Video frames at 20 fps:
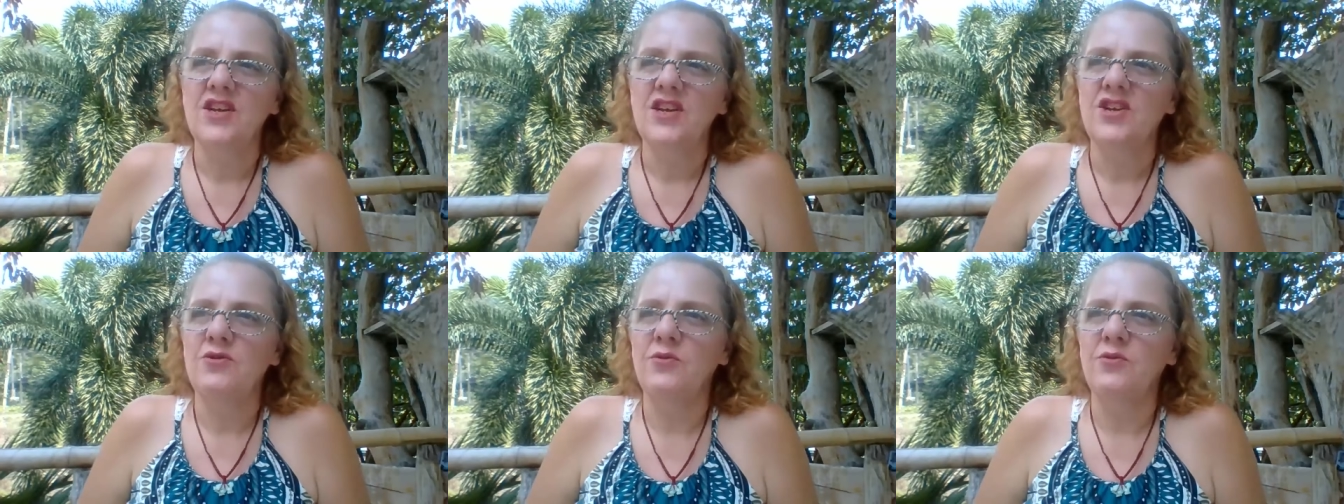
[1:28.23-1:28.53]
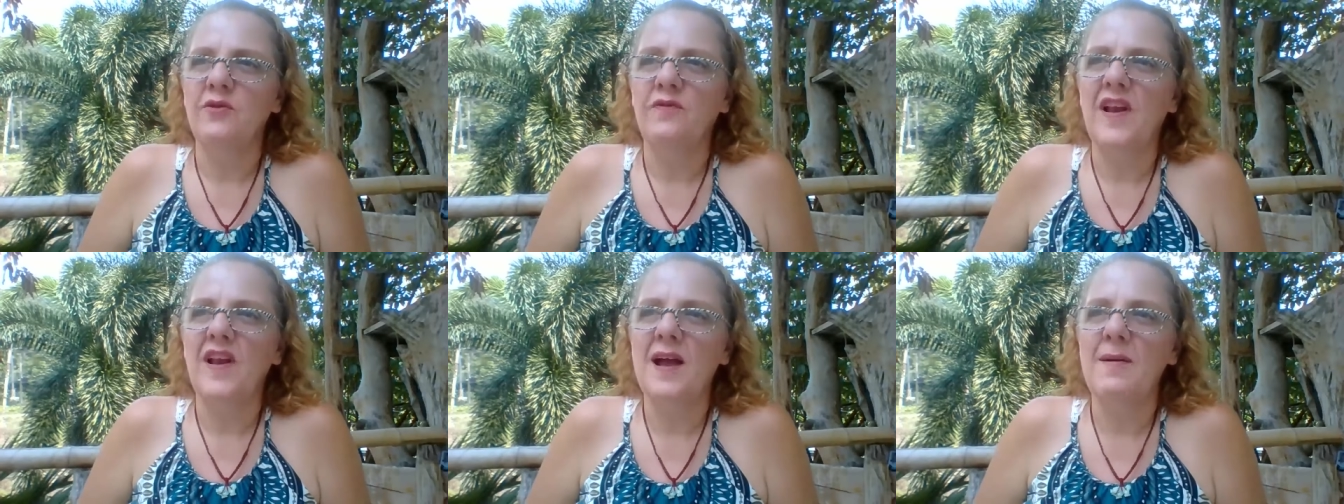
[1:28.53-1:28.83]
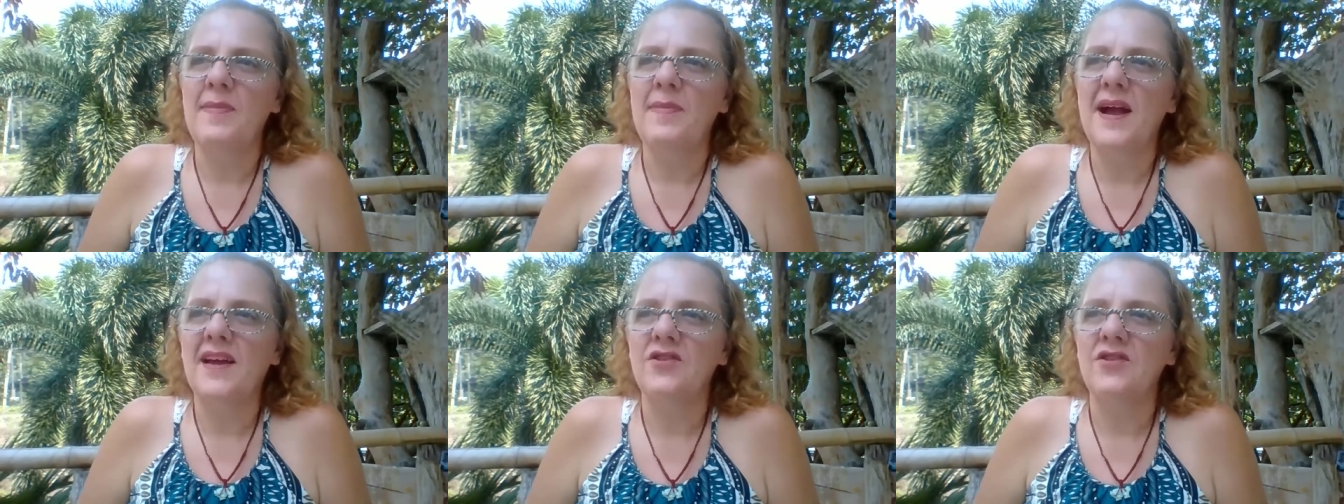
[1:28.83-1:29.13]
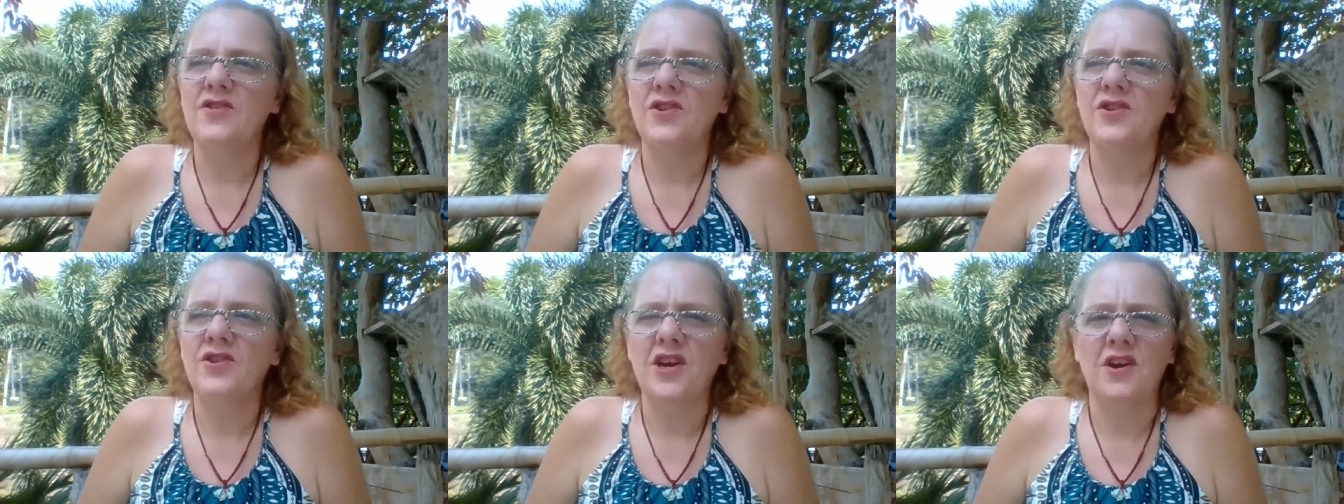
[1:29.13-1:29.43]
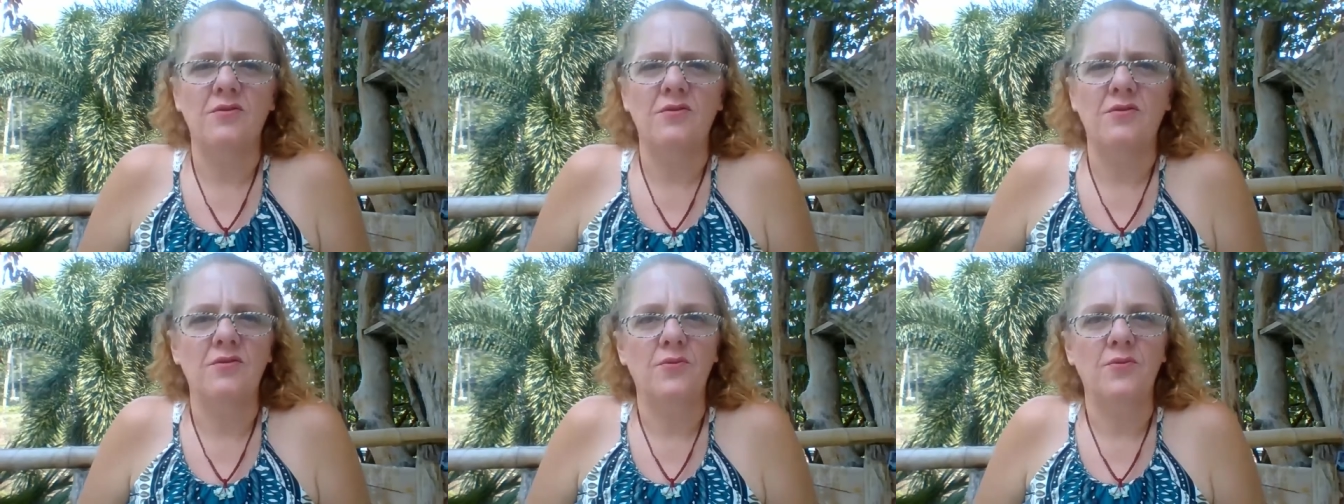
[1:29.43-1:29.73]
you reflect back and you
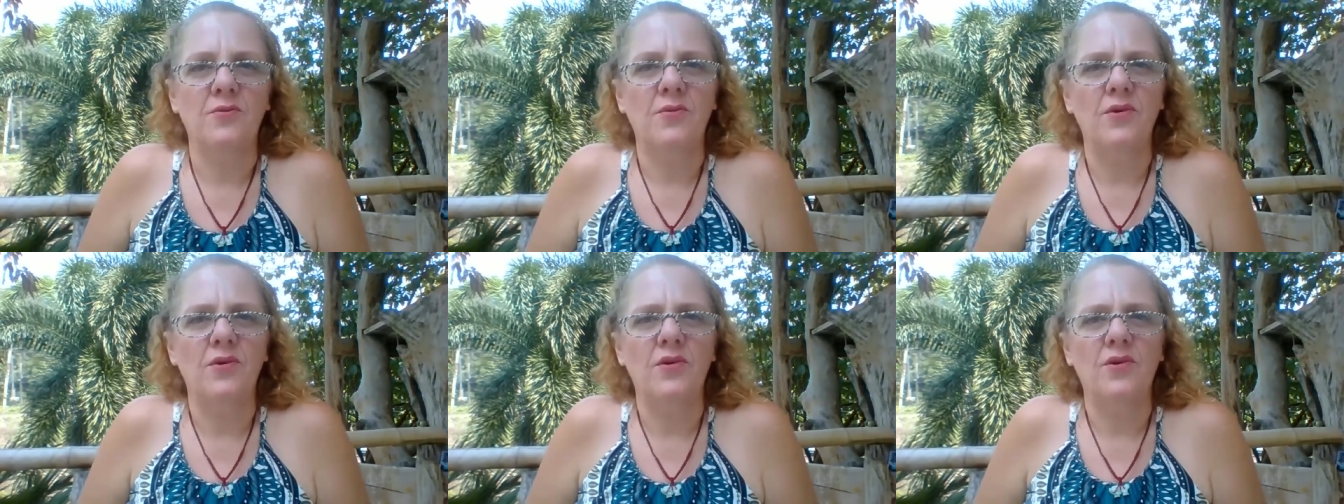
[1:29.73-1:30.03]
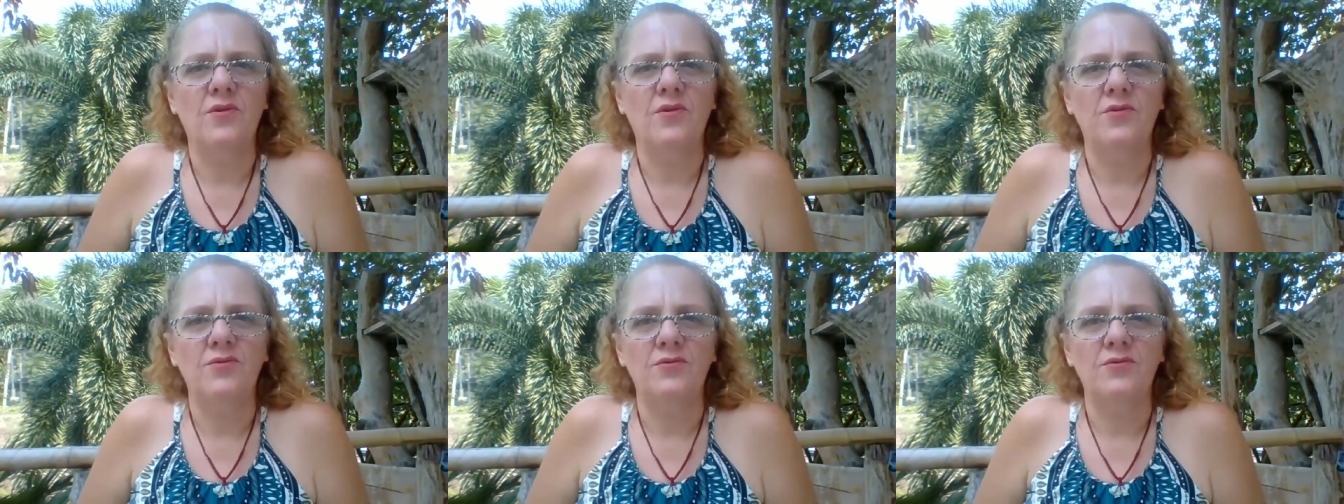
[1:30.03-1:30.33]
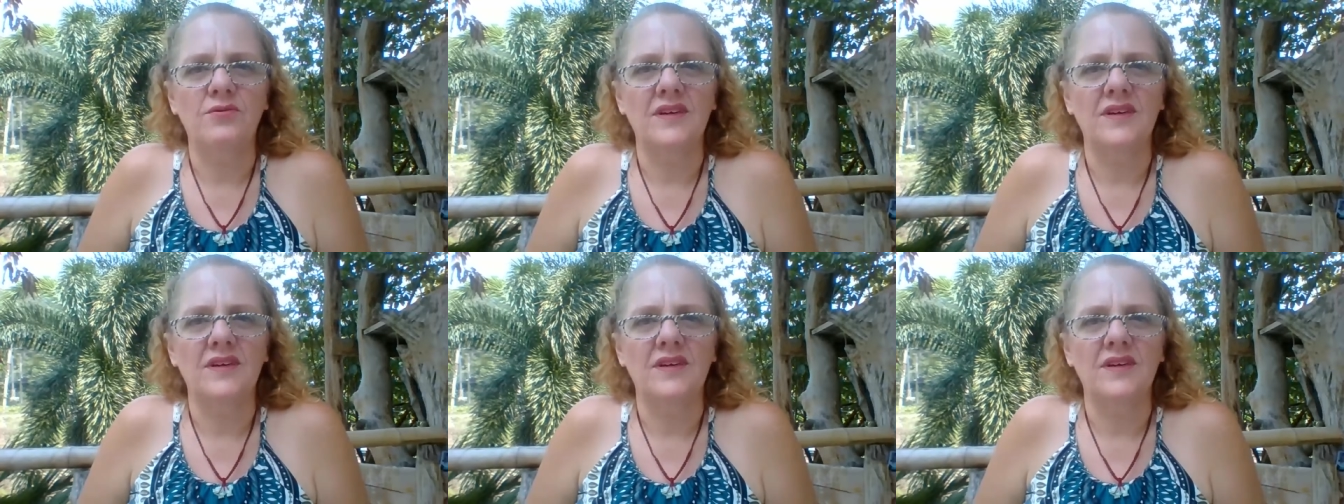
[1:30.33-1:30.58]
go, whoa,